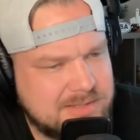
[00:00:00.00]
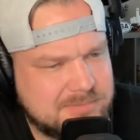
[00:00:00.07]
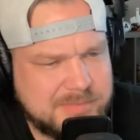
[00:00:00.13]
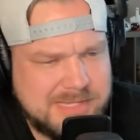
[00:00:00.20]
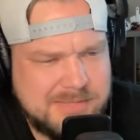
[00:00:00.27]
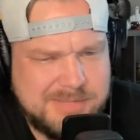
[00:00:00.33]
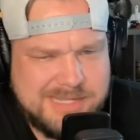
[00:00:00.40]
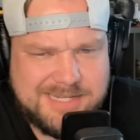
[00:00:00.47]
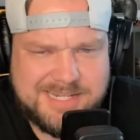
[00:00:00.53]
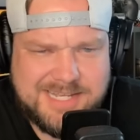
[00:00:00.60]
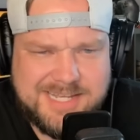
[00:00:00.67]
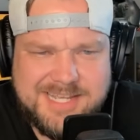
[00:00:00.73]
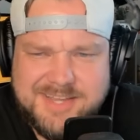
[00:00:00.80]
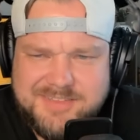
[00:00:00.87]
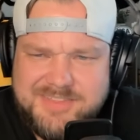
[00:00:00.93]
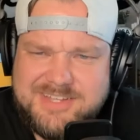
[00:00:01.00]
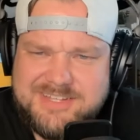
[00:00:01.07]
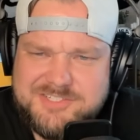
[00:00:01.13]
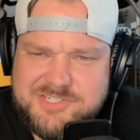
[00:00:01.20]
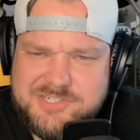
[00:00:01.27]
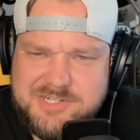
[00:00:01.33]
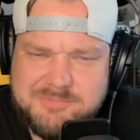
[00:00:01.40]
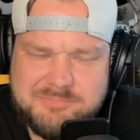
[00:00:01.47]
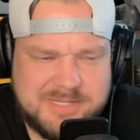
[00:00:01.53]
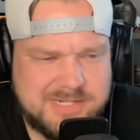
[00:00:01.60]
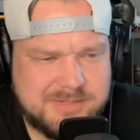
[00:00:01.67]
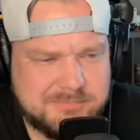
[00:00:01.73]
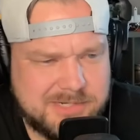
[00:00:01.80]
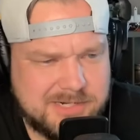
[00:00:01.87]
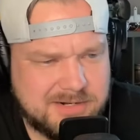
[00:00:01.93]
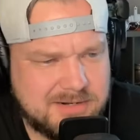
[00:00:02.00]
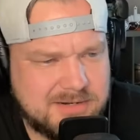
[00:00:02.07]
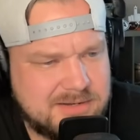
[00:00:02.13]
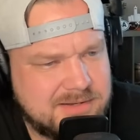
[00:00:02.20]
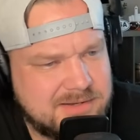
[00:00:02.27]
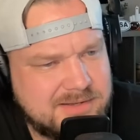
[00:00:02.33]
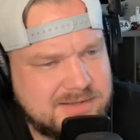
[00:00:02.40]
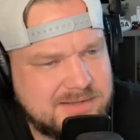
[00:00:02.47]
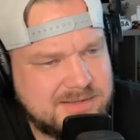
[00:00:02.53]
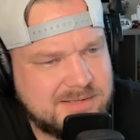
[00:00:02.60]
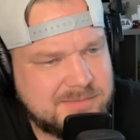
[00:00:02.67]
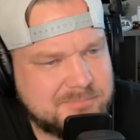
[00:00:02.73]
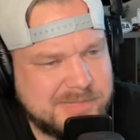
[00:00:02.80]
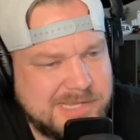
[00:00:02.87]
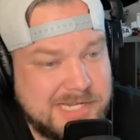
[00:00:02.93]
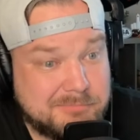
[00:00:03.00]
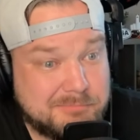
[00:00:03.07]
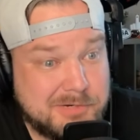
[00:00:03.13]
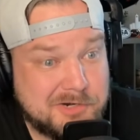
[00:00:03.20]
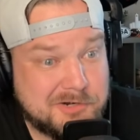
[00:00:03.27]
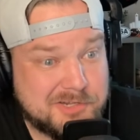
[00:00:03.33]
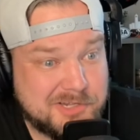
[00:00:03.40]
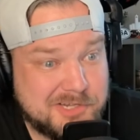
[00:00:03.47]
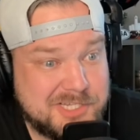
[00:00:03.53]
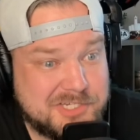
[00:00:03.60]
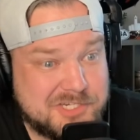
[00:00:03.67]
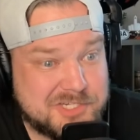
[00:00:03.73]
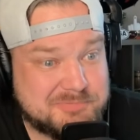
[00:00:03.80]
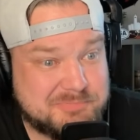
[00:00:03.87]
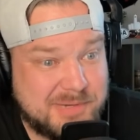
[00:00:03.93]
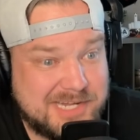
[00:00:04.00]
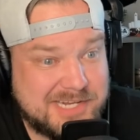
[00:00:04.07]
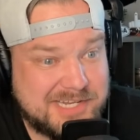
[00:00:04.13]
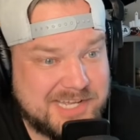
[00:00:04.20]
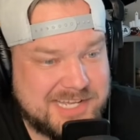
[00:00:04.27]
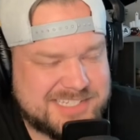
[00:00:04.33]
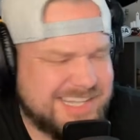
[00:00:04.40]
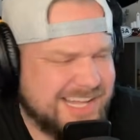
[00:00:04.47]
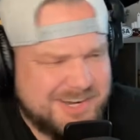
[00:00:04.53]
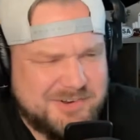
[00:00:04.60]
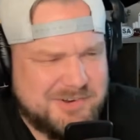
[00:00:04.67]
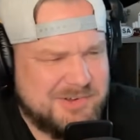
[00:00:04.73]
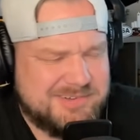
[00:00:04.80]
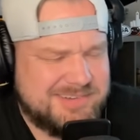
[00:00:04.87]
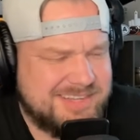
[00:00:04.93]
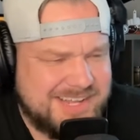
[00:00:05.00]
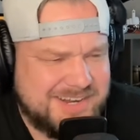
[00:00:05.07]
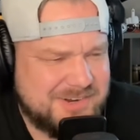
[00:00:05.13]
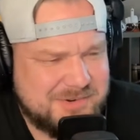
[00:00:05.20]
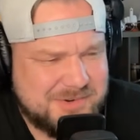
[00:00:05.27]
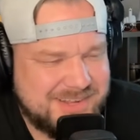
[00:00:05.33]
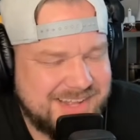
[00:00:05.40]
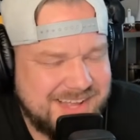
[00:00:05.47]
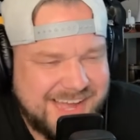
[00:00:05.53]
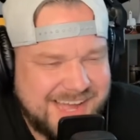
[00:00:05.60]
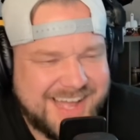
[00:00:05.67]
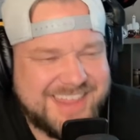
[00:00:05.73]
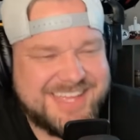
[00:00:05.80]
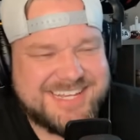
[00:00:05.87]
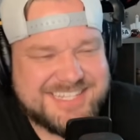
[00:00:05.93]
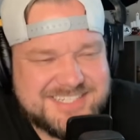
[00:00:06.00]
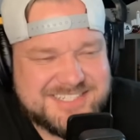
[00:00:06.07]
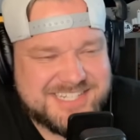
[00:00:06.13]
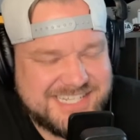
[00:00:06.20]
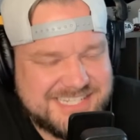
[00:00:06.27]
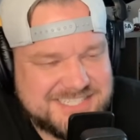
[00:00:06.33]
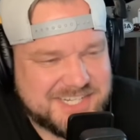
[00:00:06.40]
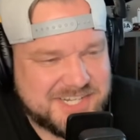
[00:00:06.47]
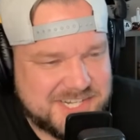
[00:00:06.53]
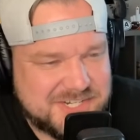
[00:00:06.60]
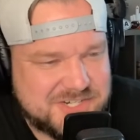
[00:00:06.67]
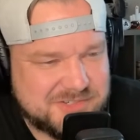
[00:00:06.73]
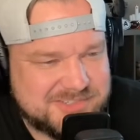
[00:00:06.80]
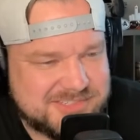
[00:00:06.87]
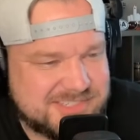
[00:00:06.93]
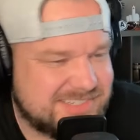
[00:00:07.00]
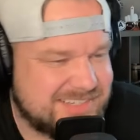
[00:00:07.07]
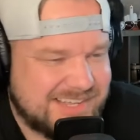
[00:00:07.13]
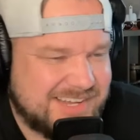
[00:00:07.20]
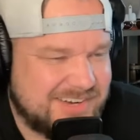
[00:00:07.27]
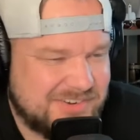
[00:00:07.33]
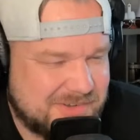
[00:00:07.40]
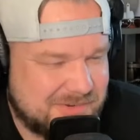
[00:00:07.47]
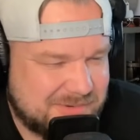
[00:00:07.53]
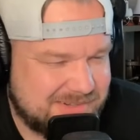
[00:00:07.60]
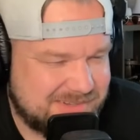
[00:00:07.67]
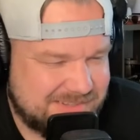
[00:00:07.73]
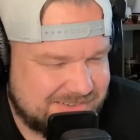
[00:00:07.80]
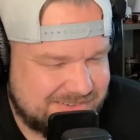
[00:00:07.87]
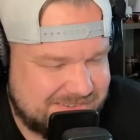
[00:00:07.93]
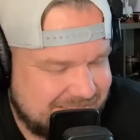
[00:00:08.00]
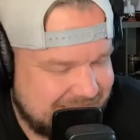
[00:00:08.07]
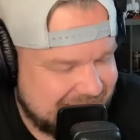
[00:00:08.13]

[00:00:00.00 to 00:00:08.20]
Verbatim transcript: PBD, I think it's called Peanut Butter Peanut Butter Delicious Podcast. I don't know. I don't know. Why. I think it's his initials. I don't know what though.